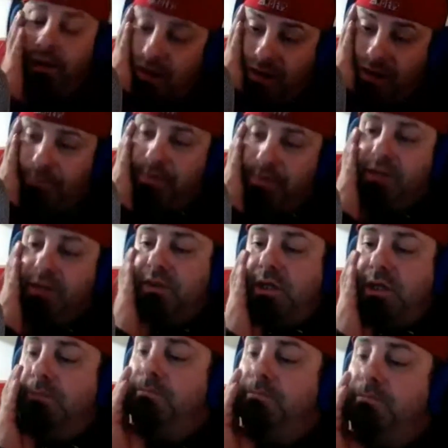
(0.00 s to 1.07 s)

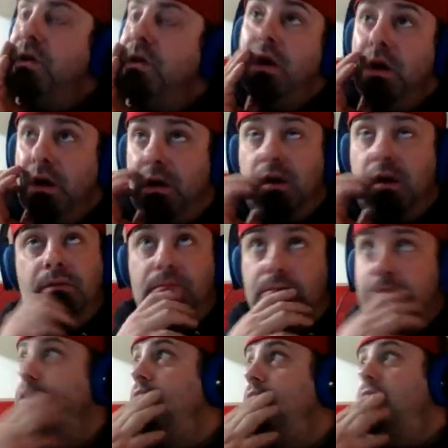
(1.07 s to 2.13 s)
Periscope
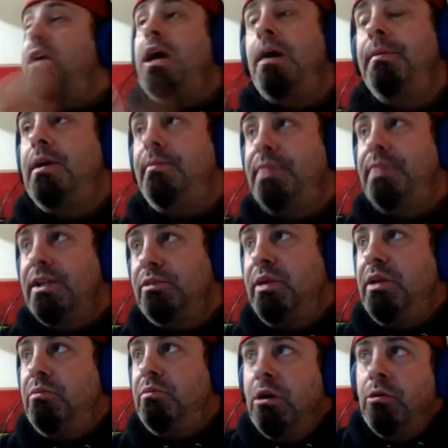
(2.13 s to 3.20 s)
coming up this
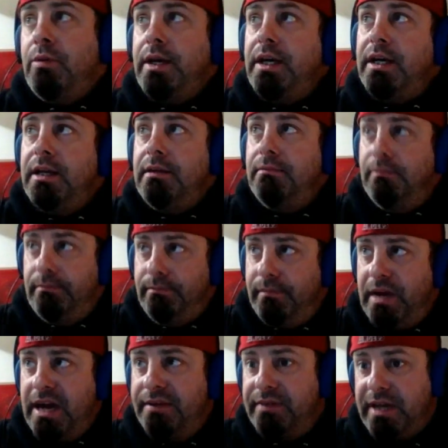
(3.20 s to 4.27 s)
week where we're going to
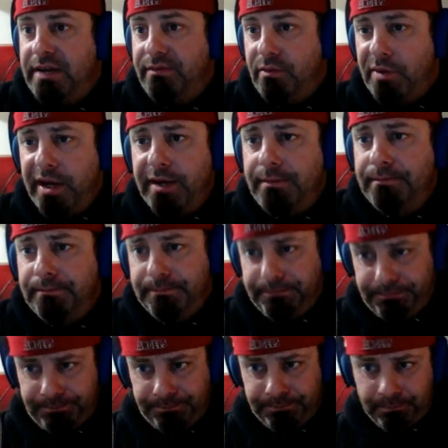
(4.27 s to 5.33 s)
have a giveaway,
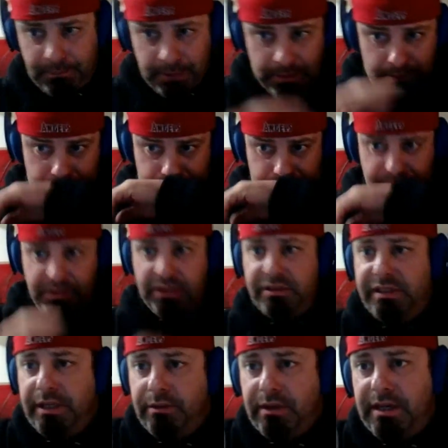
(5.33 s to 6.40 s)

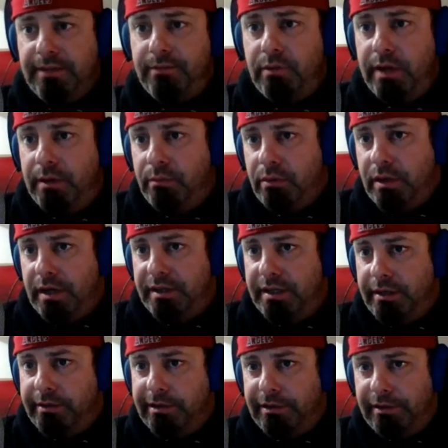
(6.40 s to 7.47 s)
secret giveaway. We're not
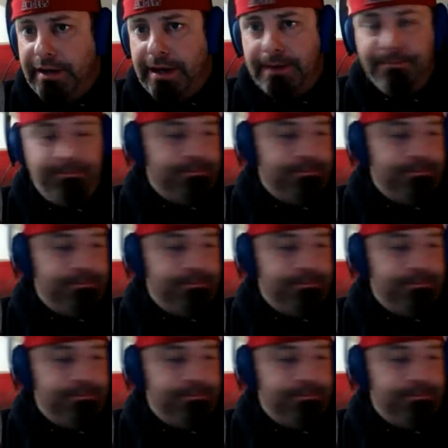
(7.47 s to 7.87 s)
telling you yet,